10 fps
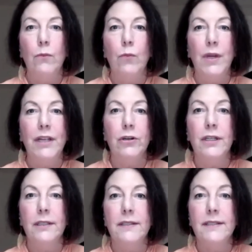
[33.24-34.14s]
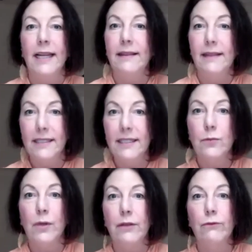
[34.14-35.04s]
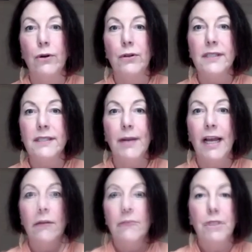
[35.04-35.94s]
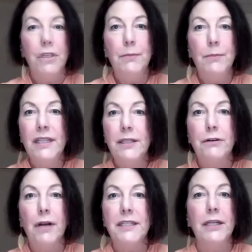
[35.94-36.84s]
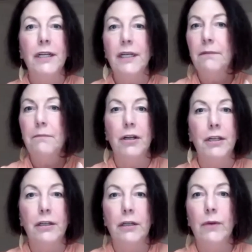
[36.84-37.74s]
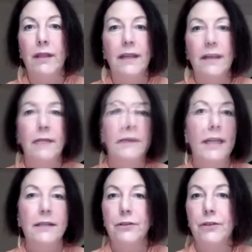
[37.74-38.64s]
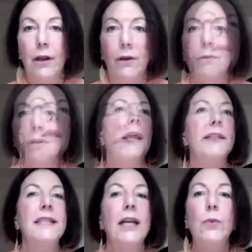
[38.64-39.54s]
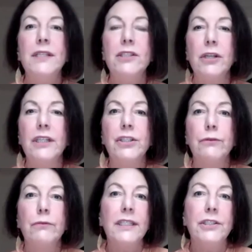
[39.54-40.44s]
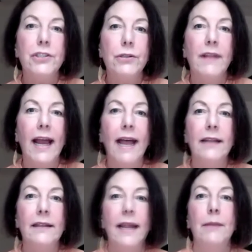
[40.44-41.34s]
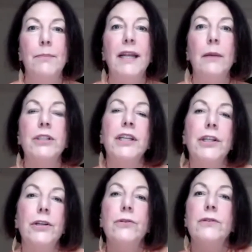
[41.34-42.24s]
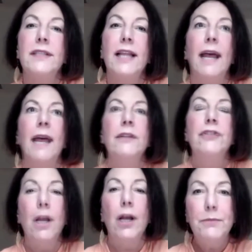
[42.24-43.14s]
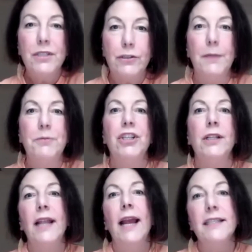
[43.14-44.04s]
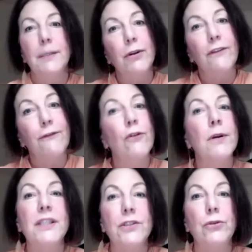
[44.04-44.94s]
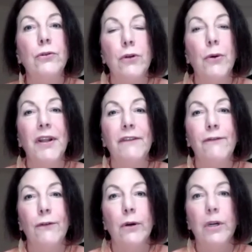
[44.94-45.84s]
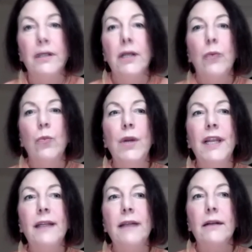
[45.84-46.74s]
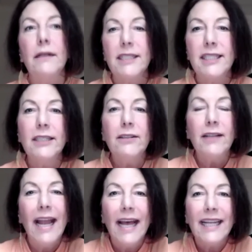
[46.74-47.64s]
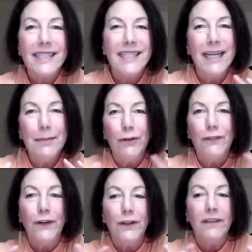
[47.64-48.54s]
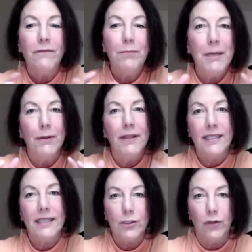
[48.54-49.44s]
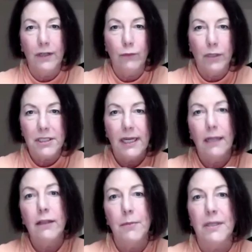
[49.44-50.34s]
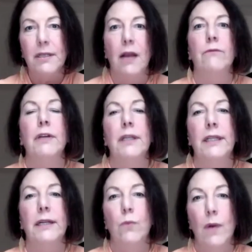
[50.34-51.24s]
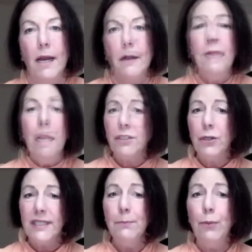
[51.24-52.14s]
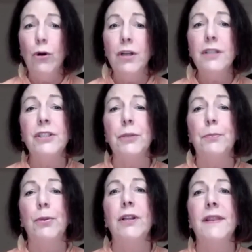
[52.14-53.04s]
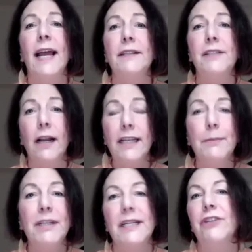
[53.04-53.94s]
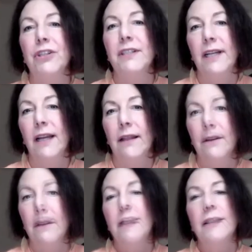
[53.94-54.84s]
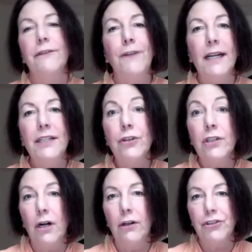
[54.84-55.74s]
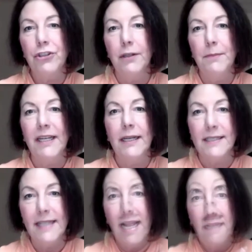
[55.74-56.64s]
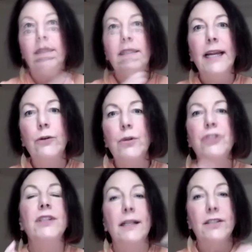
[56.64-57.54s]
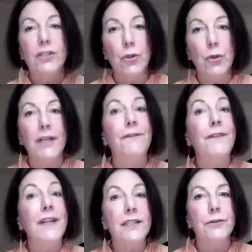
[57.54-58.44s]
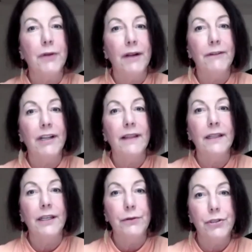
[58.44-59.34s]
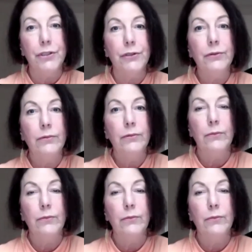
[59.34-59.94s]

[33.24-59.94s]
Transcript: we could say, this is what the role is about. Do you meet the criteria? Are you good with it? Yes or no? Until we started to really do that and be able to use that job description as a performance tool going forward, we still had a stable full of people that sort of worked together, but not really well. So it's important to put that documentation together, define your culture, because that language and that story feeds through everything that you do,